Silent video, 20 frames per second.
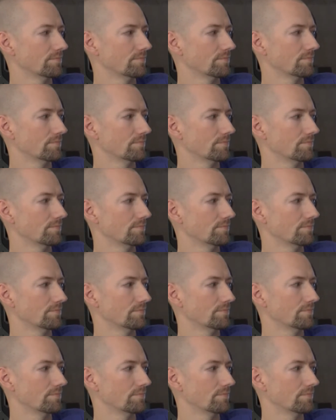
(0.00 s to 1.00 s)

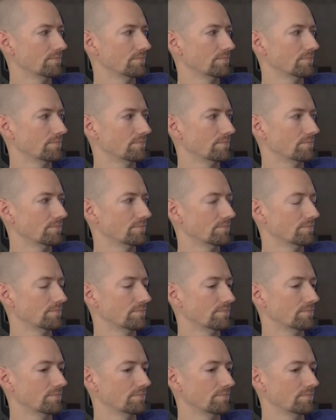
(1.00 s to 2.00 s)

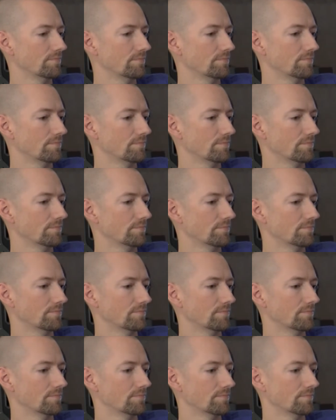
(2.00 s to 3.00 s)

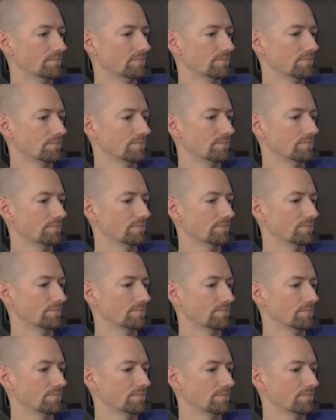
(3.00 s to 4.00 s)

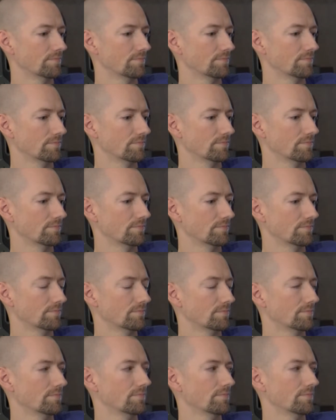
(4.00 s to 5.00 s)

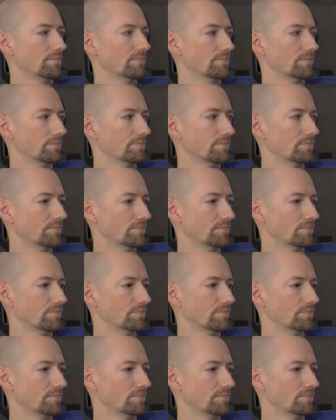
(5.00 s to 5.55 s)
The person shown says nothing.